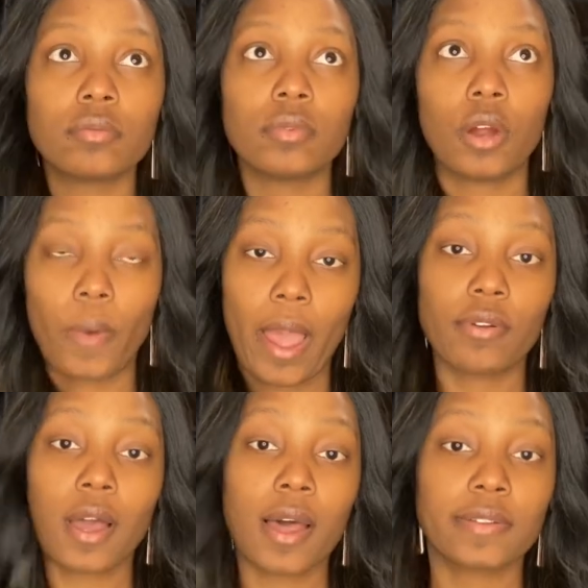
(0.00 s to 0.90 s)

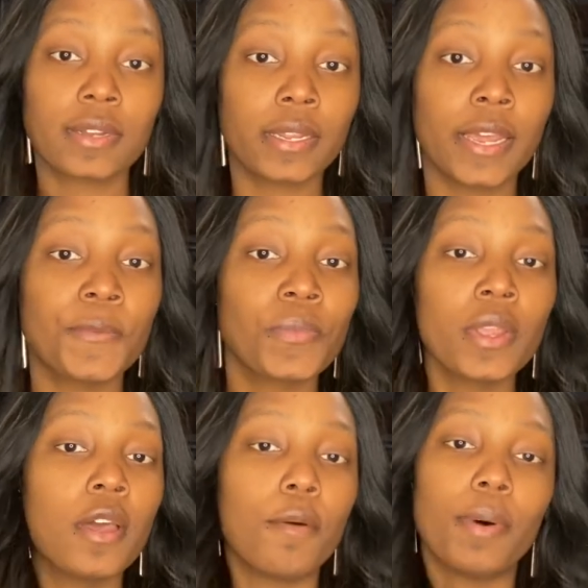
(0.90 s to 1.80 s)
around constantly.
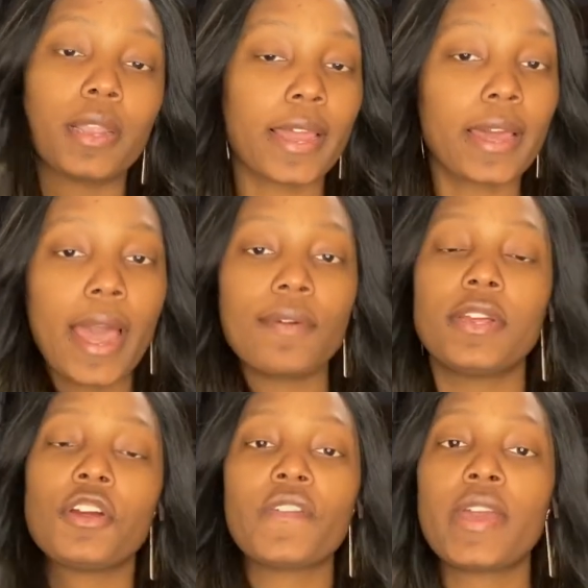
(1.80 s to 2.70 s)
But like
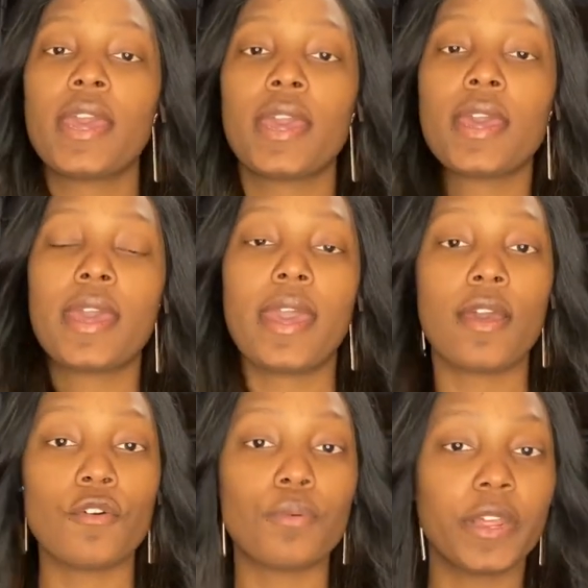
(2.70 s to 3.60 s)
Kyrie Irving,
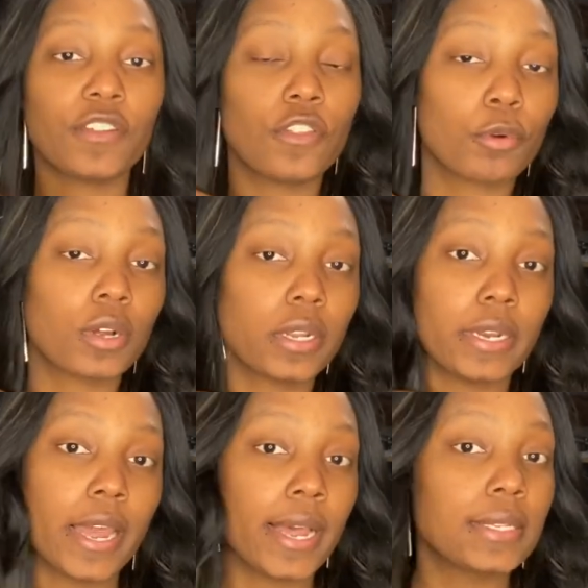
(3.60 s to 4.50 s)
who plays for the Brooklyn
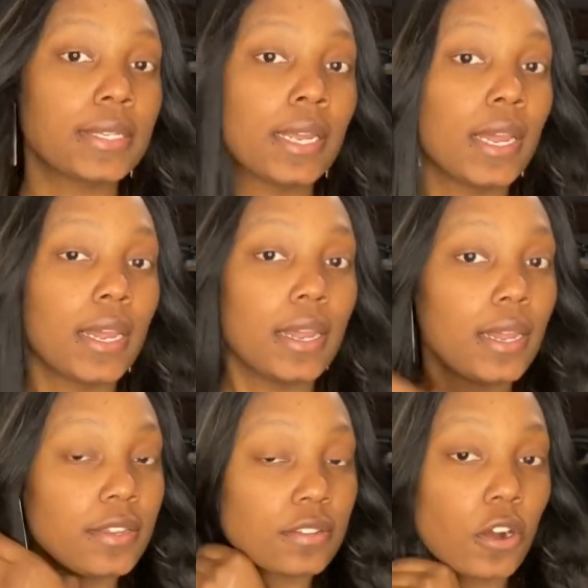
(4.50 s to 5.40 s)
Nets,
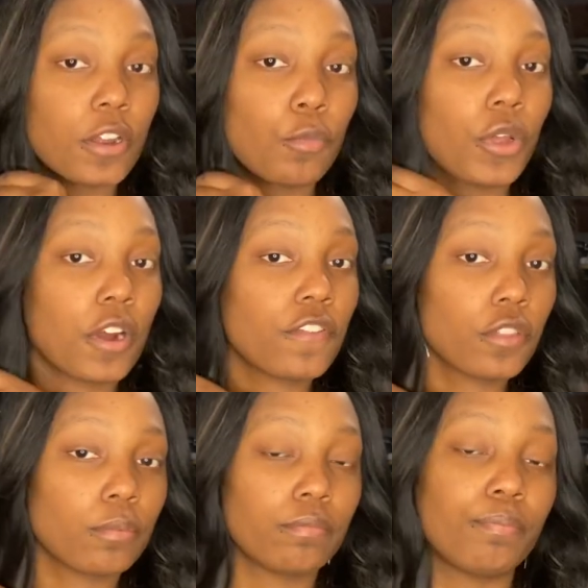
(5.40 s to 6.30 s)
he's a starting point
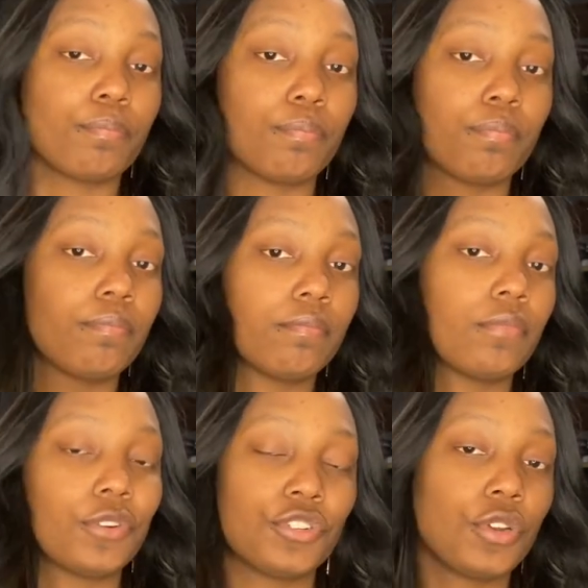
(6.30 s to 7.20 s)
guard
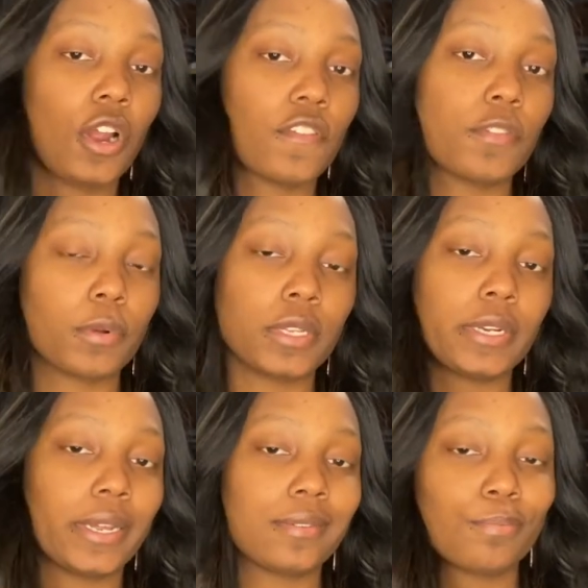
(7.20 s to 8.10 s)
or shooting guard for the Brooklyn
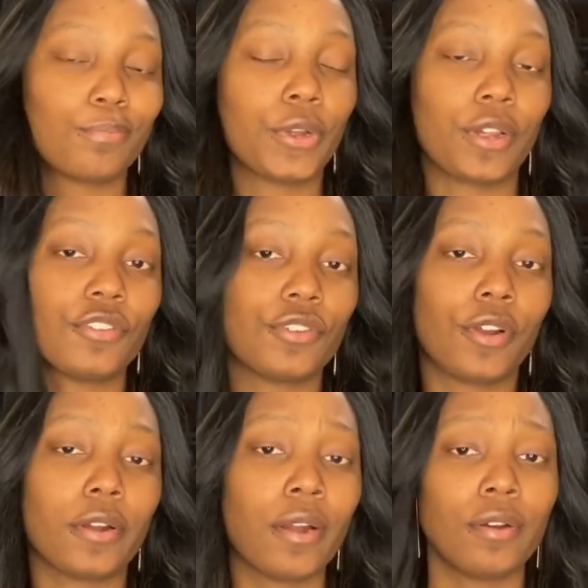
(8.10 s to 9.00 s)
Nets, point guard, shooting
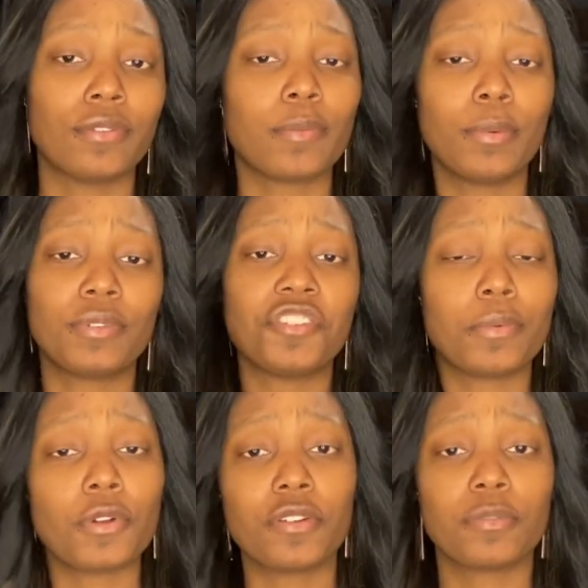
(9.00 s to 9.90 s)
guard. I don't know. Some people say
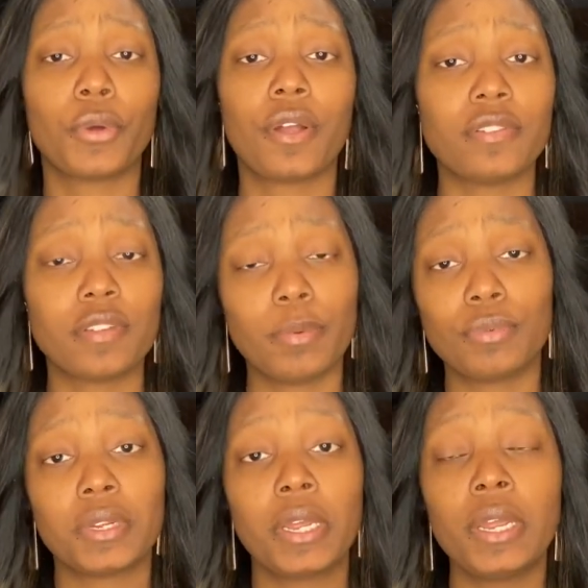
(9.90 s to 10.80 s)
James Harden's a point guard. Some people
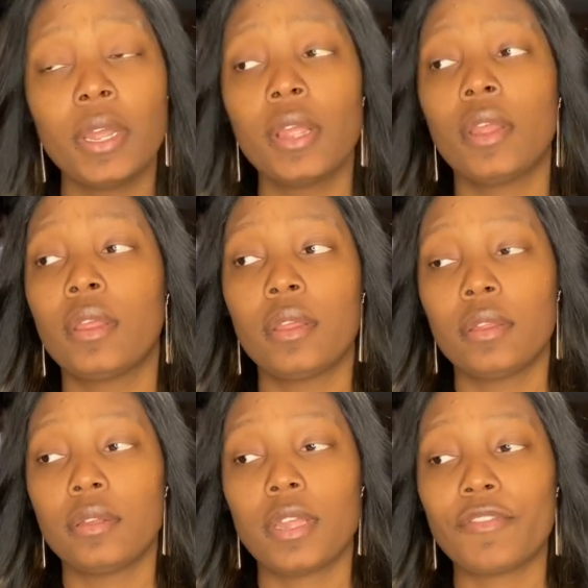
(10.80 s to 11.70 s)
say
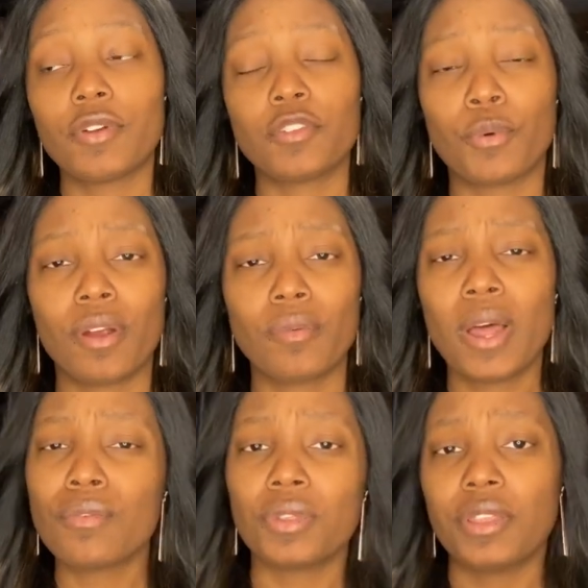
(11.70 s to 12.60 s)
Kevin Durant's a point guard. Well,
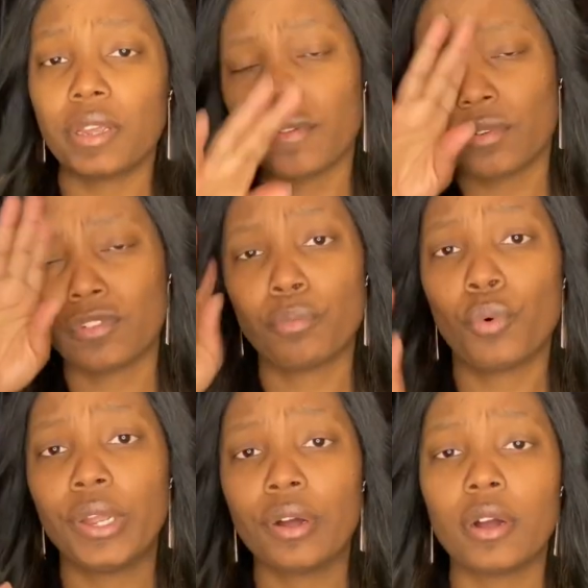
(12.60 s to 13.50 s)
I don't really think Kevin Durant's a
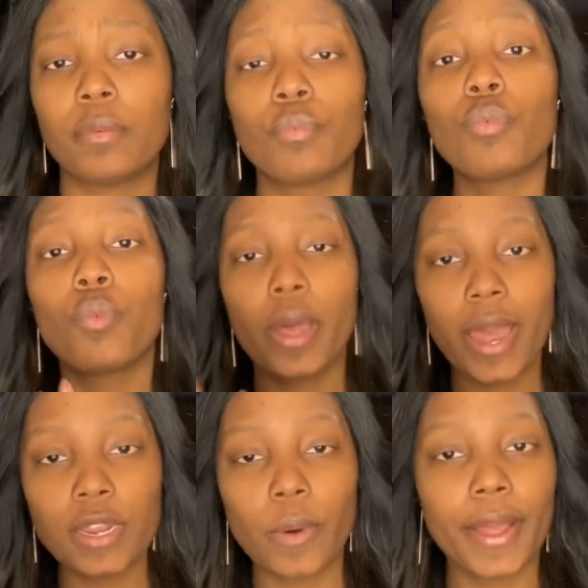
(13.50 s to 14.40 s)
point guard.
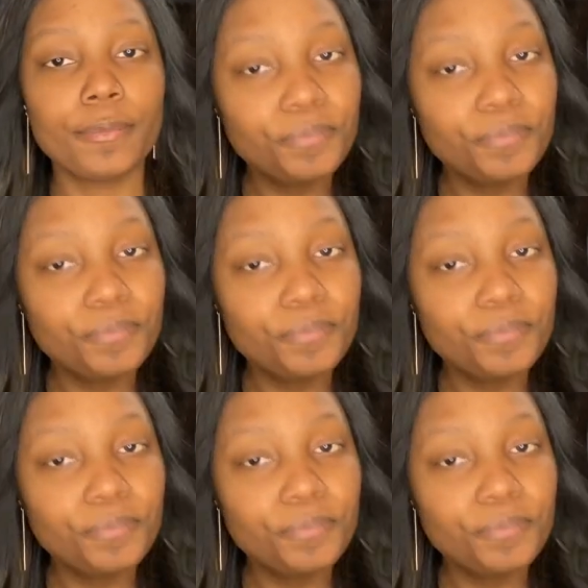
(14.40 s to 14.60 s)
Anyway,